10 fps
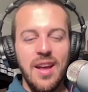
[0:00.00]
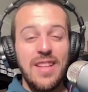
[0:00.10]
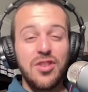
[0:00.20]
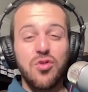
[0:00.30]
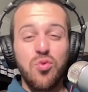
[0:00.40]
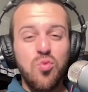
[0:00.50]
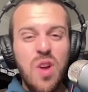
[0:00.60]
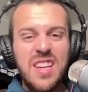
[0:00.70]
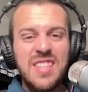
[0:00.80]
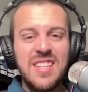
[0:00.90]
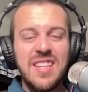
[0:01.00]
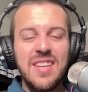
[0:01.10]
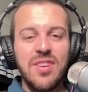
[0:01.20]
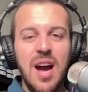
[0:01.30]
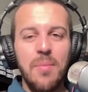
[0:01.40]
That's crazy to
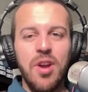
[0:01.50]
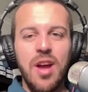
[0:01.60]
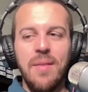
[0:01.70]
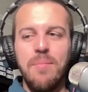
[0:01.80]
even comprehend.